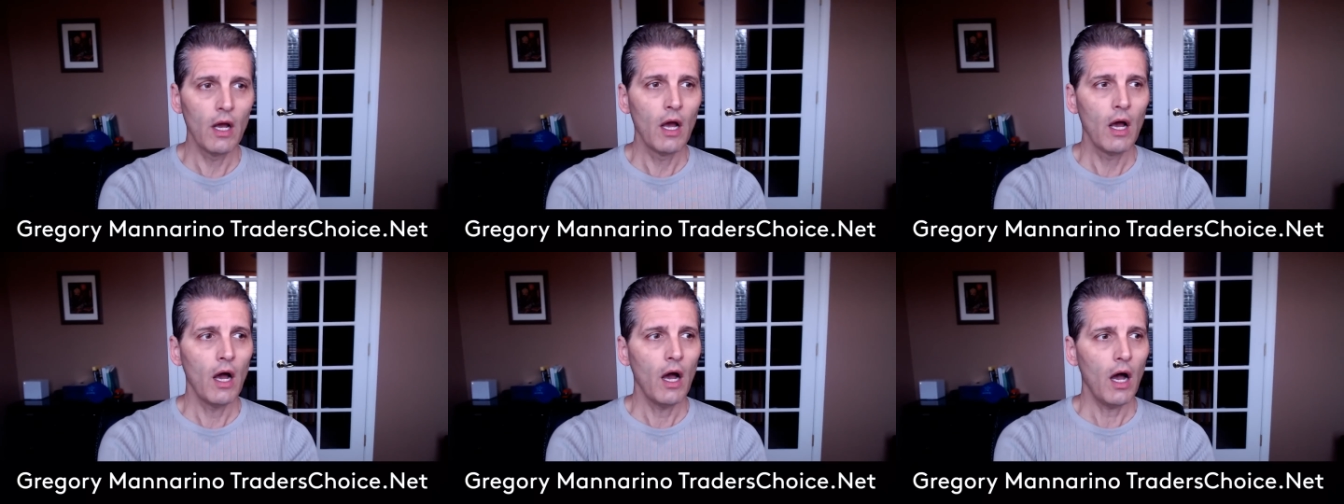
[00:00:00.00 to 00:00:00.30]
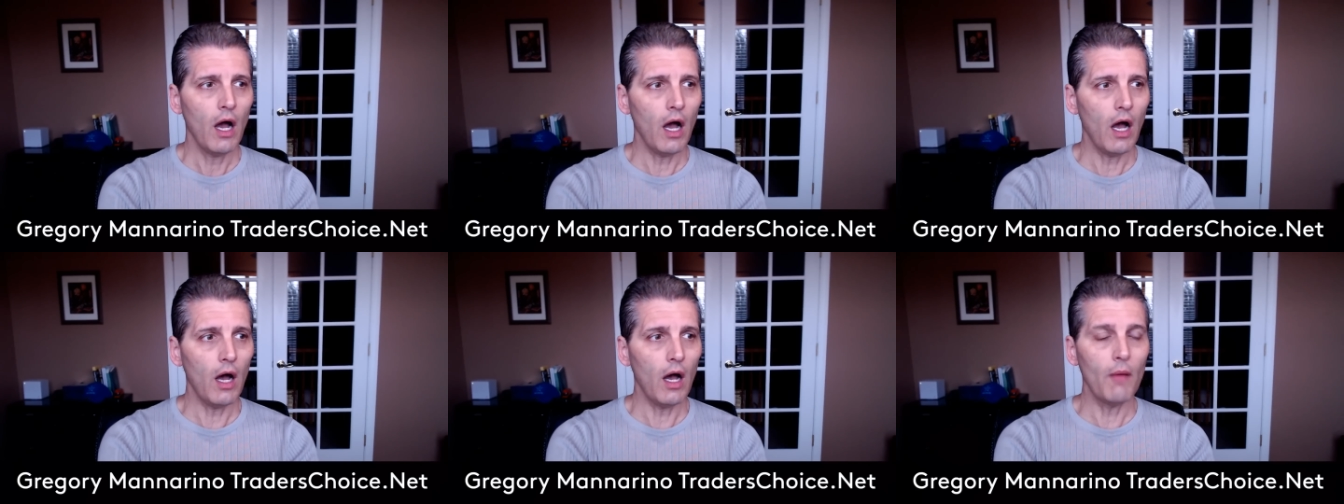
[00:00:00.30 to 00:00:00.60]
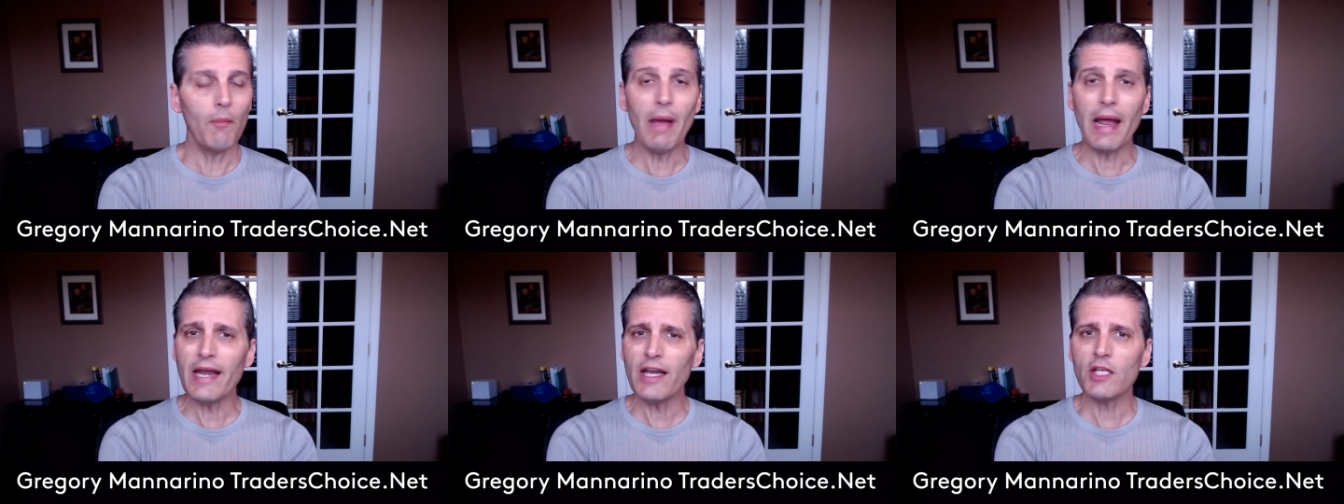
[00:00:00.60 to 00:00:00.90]
Uh,
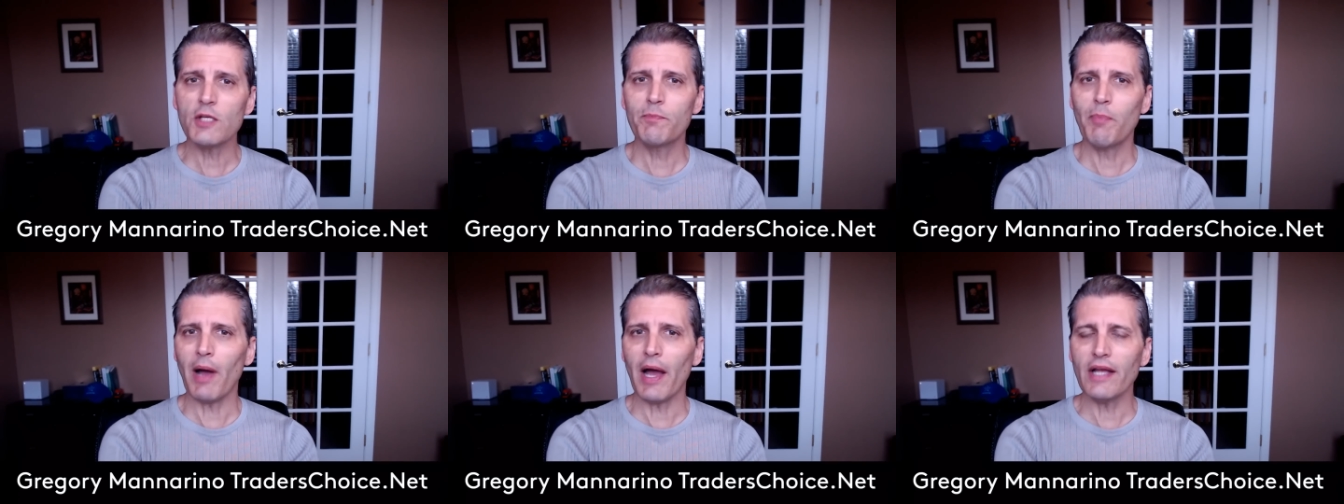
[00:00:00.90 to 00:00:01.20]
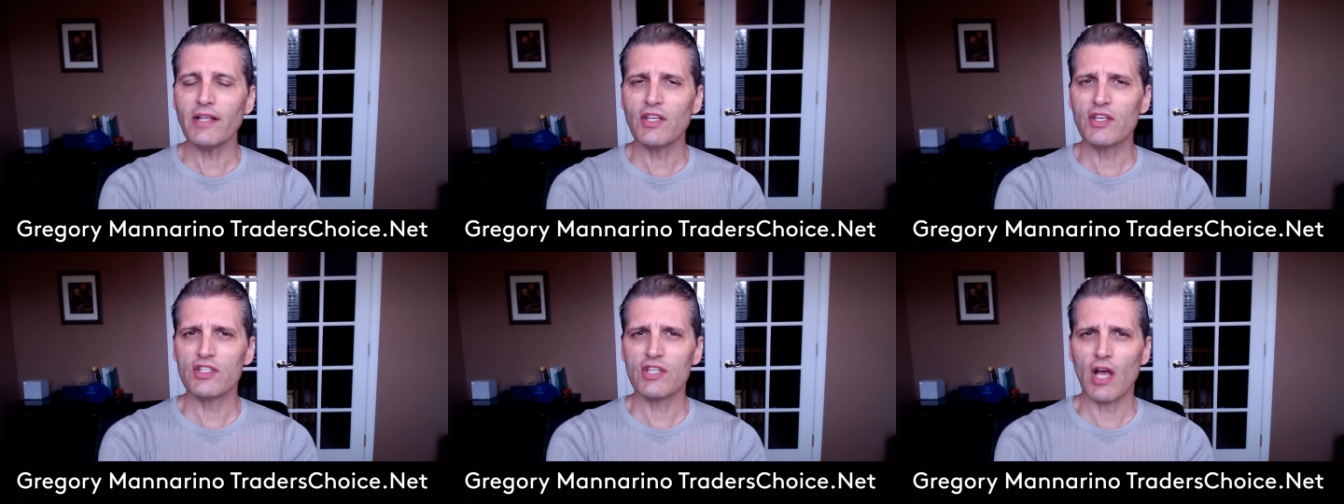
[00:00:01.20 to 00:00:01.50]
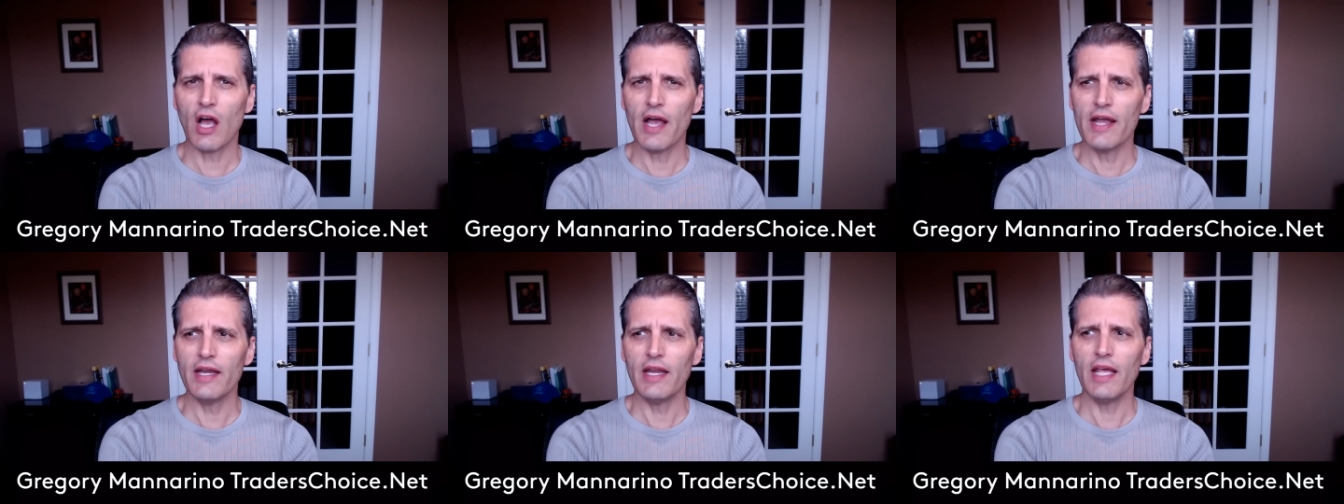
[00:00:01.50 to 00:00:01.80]
and it's by
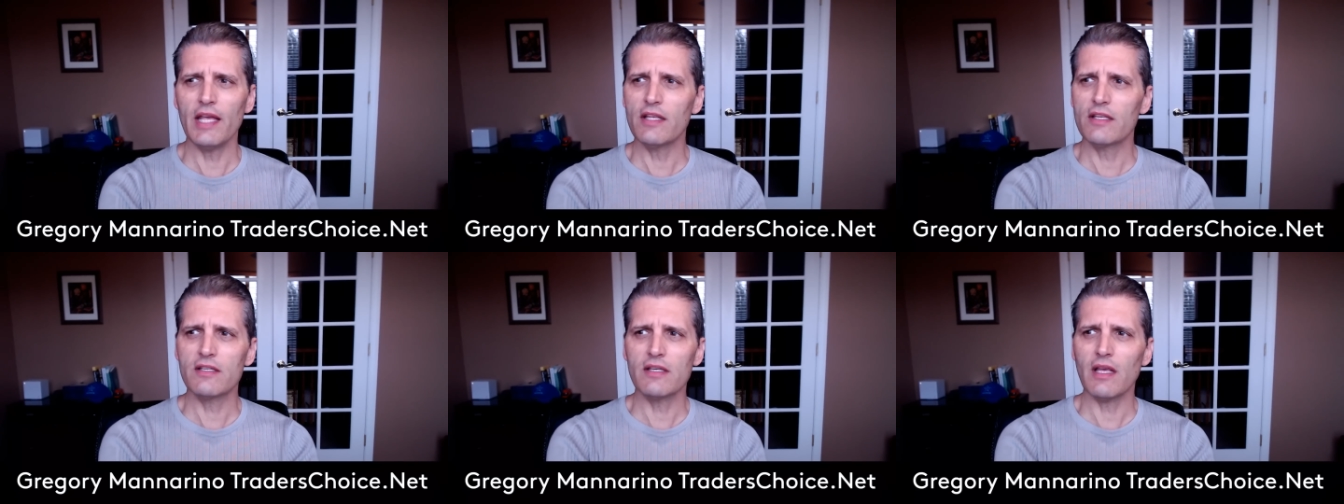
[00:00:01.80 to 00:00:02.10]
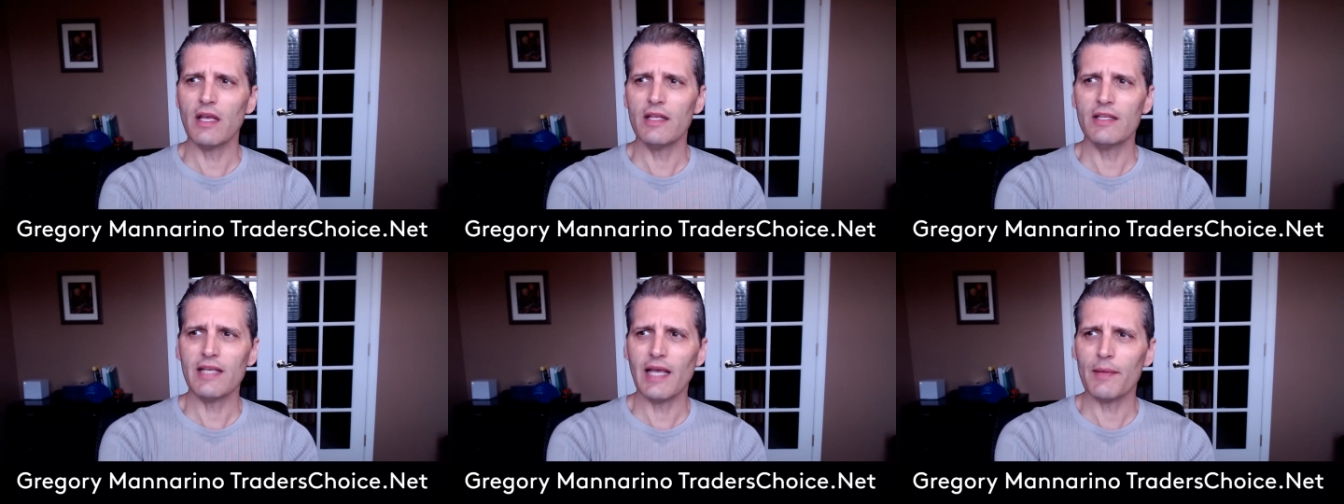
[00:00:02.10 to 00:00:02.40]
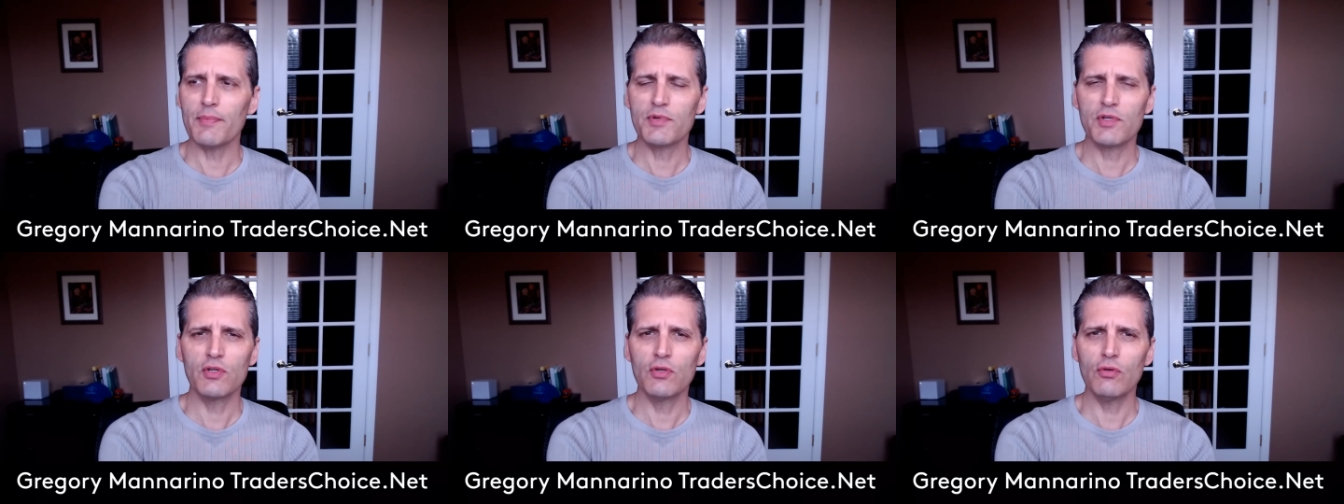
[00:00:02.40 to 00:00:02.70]
design. It's, it's
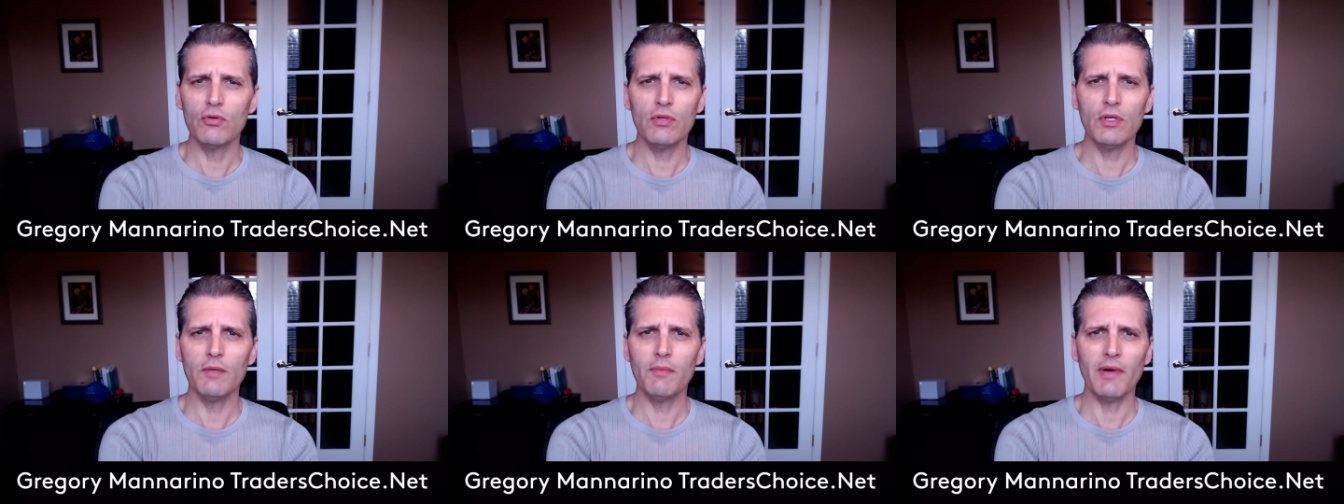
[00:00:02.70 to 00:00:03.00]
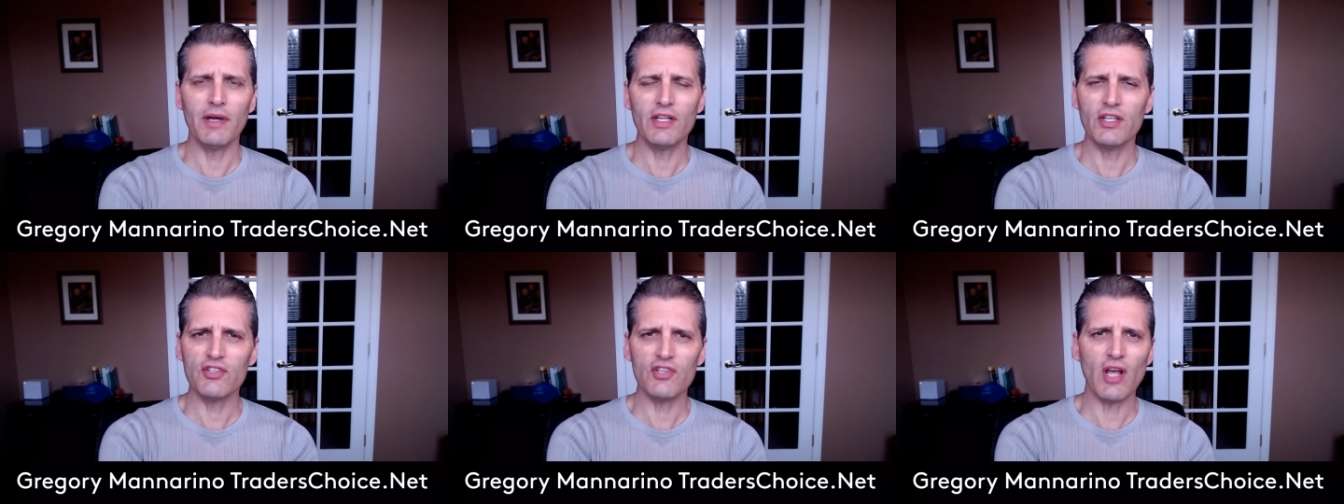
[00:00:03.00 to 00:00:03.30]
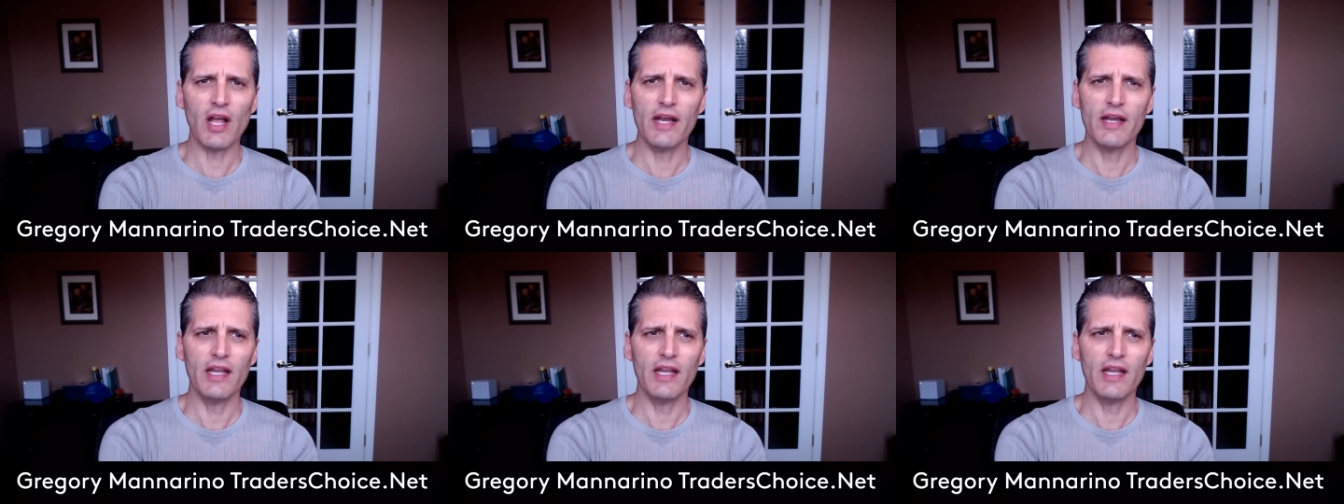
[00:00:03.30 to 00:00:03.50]
absolutely by design.